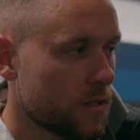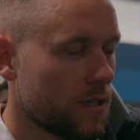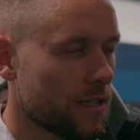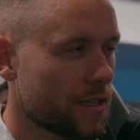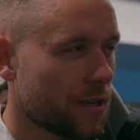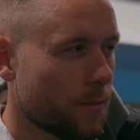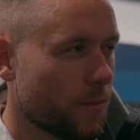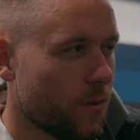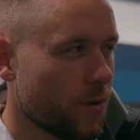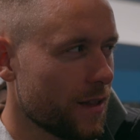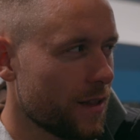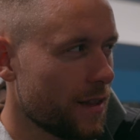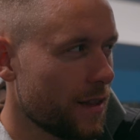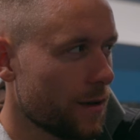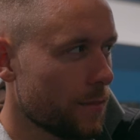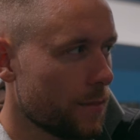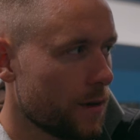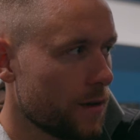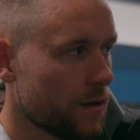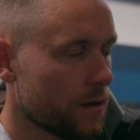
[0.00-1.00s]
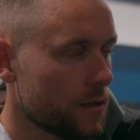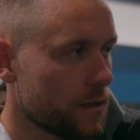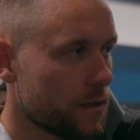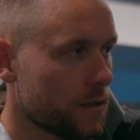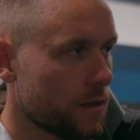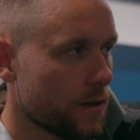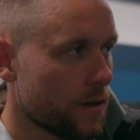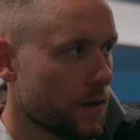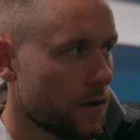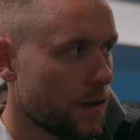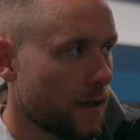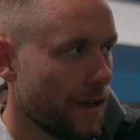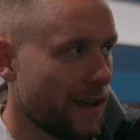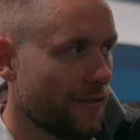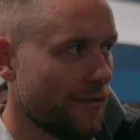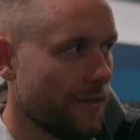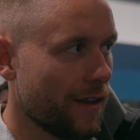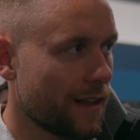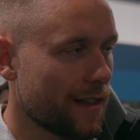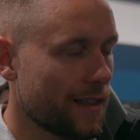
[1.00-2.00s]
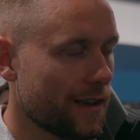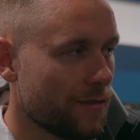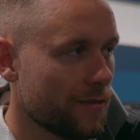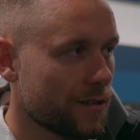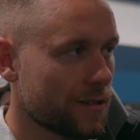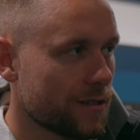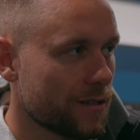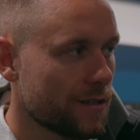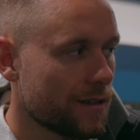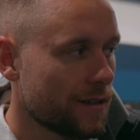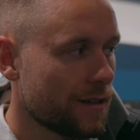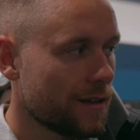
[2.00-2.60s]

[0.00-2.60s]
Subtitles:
disappointing because I felt there was